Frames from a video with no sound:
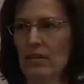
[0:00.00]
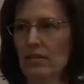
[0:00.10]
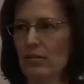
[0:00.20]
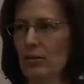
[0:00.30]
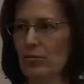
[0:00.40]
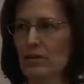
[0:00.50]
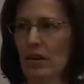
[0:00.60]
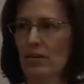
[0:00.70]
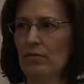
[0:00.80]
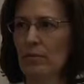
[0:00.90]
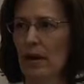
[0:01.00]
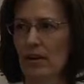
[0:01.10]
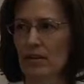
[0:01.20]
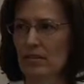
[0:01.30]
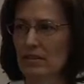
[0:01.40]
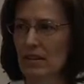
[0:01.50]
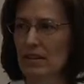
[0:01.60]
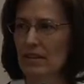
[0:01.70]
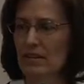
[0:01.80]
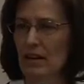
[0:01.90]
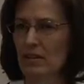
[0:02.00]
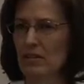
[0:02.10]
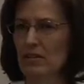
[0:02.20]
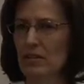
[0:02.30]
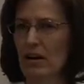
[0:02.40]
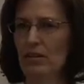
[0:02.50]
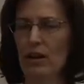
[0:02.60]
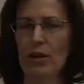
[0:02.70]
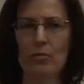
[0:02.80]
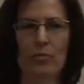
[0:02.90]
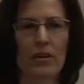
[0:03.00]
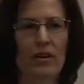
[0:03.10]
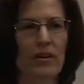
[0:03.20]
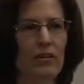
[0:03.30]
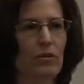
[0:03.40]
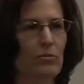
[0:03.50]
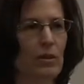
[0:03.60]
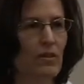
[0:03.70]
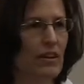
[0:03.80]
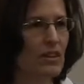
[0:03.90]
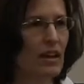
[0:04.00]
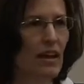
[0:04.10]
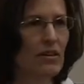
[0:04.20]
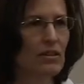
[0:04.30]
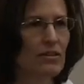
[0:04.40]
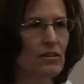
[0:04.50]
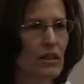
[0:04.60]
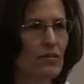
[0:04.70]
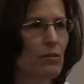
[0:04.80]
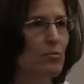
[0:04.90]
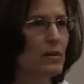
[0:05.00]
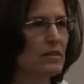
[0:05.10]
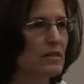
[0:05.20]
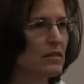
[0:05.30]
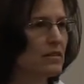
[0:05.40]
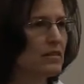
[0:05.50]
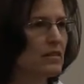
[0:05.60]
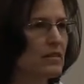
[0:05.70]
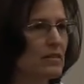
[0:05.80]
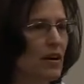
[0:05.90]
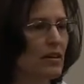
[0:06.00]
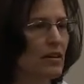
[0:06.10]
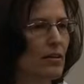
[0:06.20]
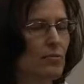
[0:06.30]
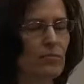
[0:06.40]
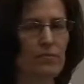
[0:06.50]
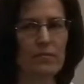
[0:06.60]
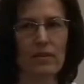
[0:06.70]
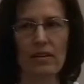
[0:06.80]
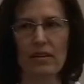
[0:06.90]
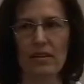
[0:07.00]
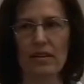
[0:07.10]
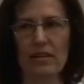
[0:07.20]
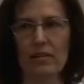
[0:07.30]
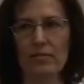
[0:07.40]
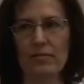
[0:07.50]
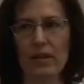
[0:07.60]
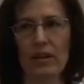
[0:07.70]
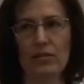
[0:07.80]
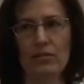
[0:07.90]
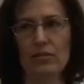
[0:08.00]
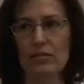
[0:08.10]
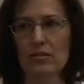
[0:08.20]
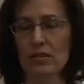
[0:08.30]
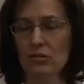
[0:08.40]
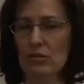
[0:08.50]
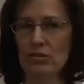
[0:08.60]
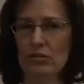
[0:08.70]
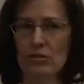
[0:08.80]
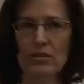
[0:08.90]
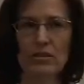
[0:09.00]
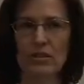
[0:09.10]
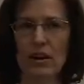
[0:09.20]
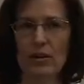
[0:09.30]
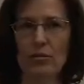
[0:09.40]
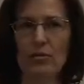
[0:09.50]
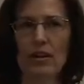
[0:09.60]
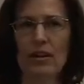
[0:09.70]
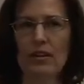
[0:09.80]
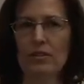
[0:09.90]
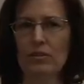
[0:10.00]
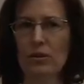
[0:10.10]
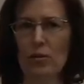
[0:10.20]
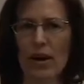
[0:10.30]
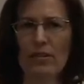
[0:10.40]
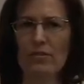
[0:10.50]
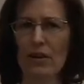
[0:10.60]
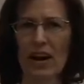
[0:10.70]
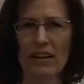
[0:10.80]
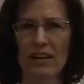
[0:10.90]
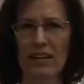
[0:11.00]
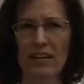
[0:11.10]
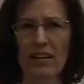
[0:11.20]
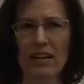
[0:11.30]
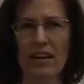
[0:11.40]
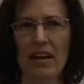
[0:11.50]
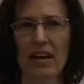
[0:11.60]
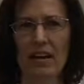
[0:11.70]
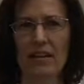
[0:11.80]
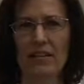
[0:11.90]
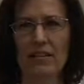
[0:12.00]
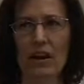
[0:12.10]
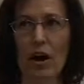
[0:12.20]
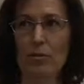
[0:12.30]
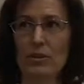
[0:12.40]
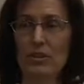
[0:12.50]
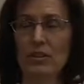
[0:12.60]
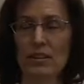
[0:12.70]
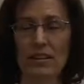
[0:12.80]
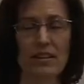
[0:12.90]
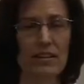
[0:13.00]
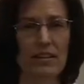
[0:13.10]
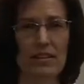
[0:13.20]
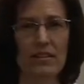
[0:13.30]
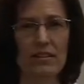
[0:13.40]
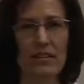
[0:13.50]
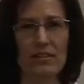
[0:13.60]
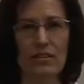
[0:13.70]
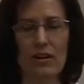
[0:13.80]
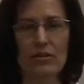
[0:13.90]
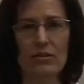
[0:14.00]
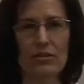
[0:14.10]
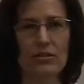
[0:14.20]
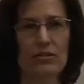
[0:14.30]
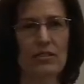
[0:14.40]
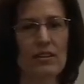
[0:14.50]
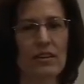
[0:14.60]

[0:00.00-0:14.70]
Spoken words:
Groups of parents can get together and start them. Groups of educators, even businesses can start them. Other district schools can start them. So there's quite a variety and opportunity in charter schools.